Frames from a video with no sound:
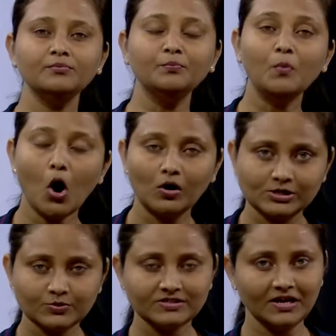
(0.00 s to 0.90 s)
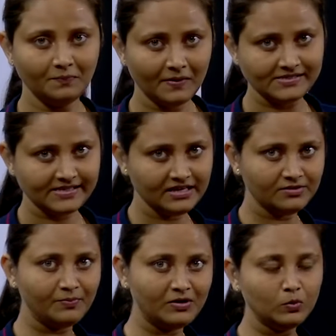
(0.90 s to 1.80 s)
bonds which are
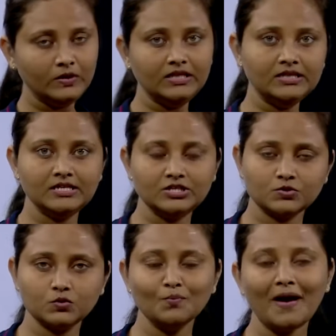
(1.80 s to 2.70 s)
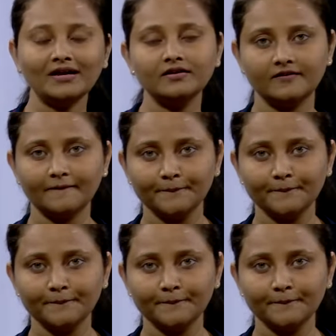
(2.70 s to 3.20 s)
present between these two matter,